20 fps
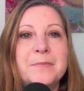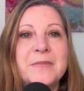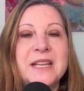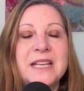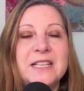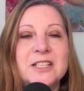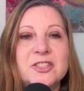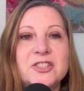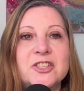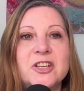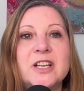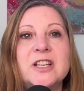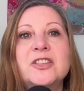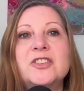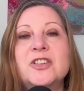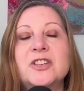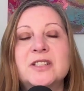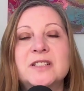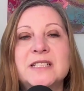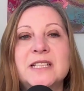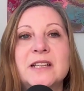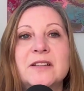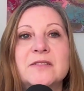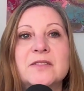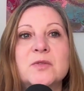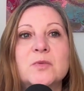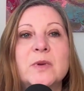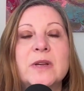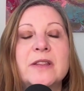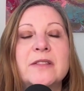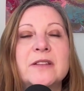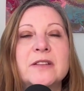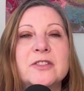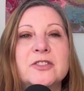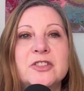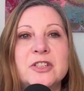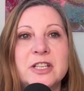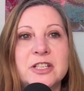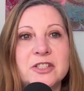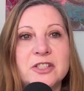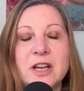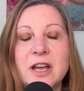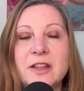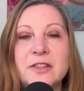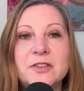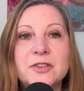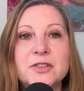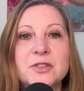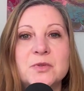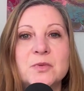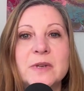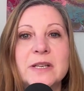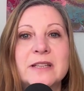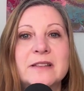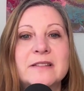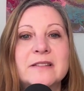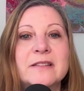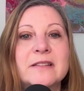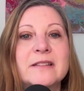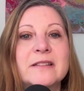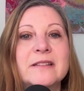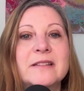and judge ourselves with and judge others with,